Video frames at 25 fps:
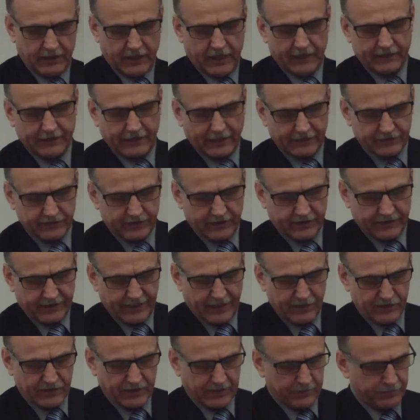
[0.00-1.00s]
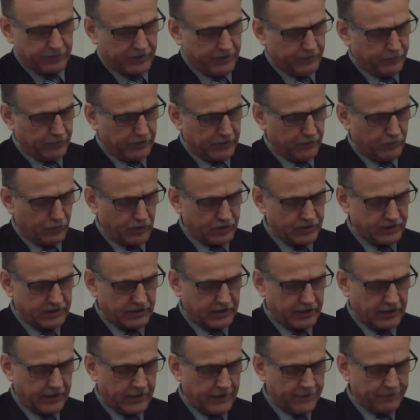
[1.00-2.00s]
800,000 people,
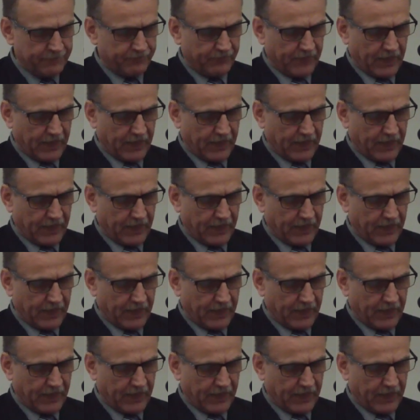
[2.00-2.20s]
mostly